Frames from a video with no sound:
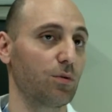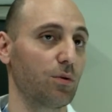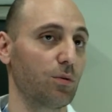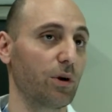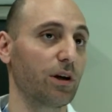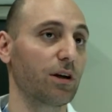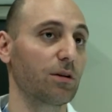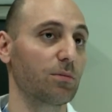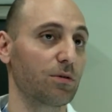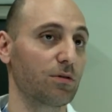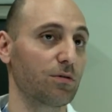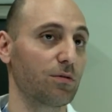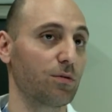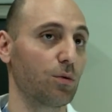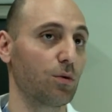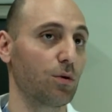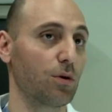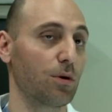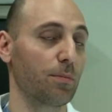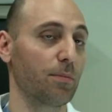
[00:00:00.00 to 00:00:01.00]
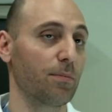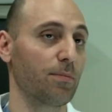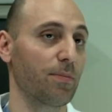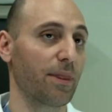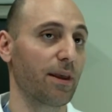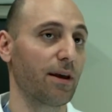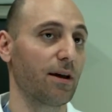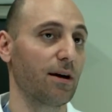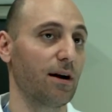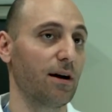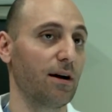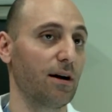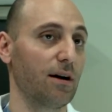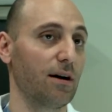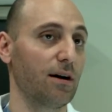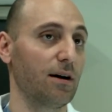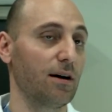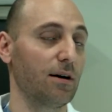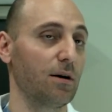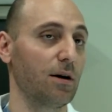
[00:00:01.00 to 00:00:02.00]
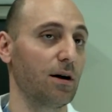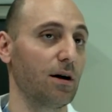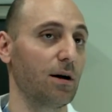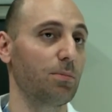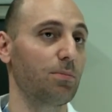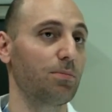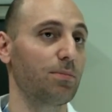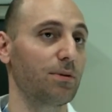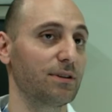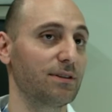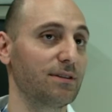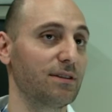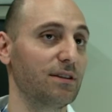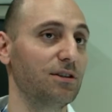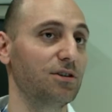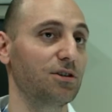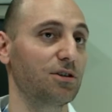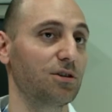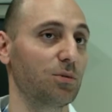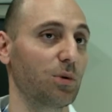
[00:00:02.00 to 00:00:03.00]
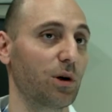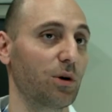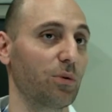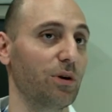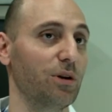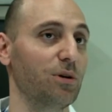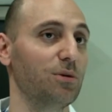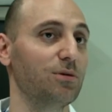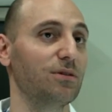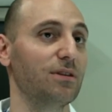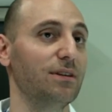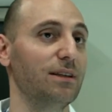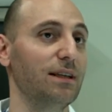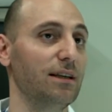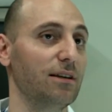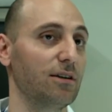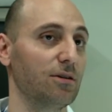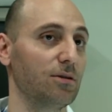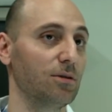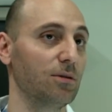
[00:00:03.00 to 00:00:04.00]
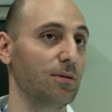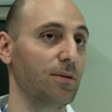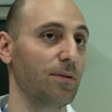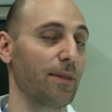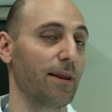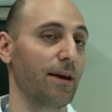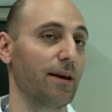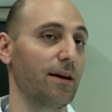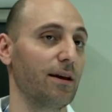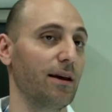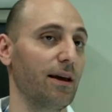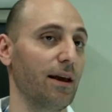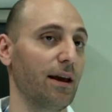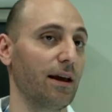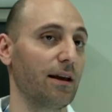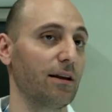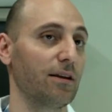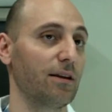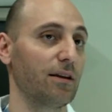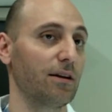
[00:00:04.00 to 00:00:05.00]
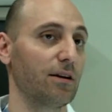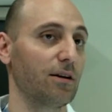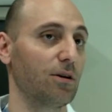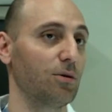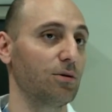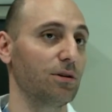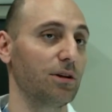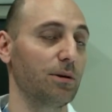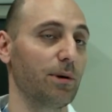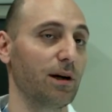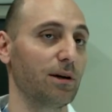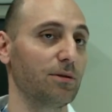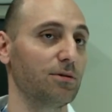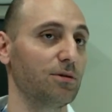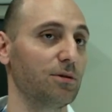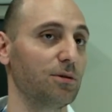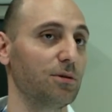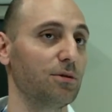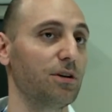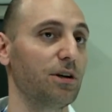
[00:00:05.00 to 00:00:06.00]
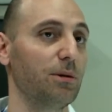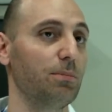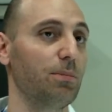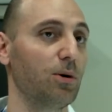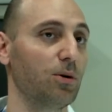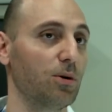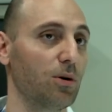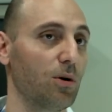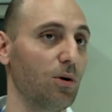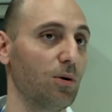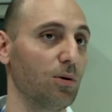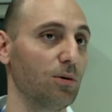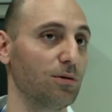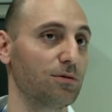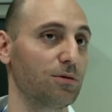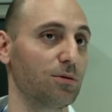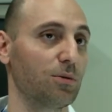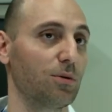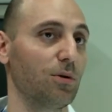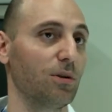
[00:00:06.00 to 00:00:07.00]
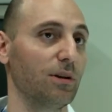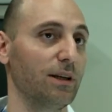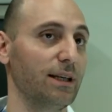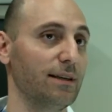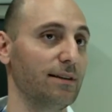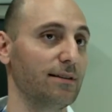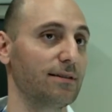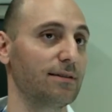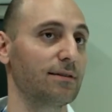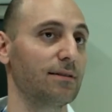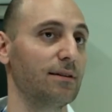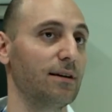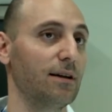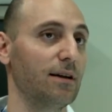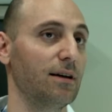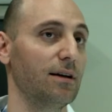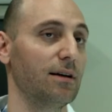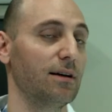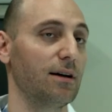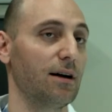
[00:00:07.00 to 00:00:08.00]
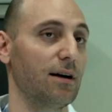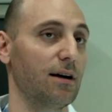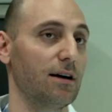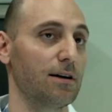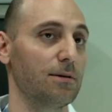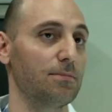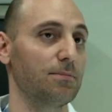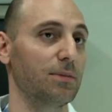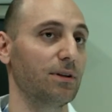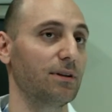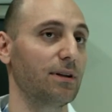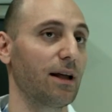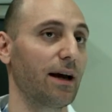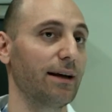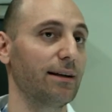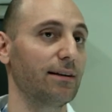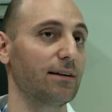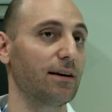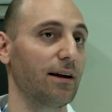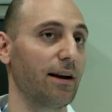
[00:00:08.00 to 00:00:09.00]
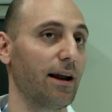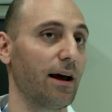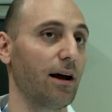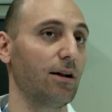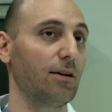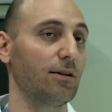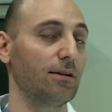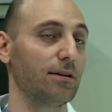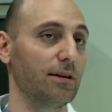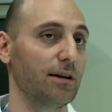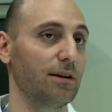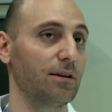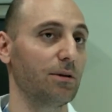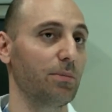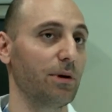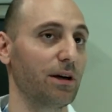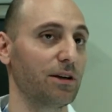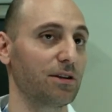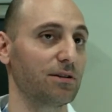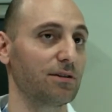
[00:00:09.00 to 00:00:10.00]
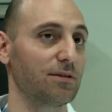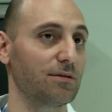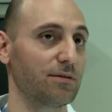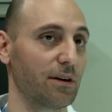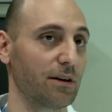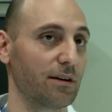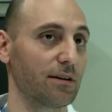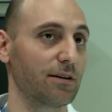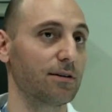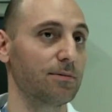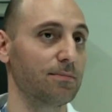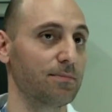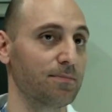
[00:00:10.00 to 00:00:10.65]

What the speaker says: we can perform a procedure where we use a needle and only about 2 or 3 poke holes to release the tight canal in the patient's finger.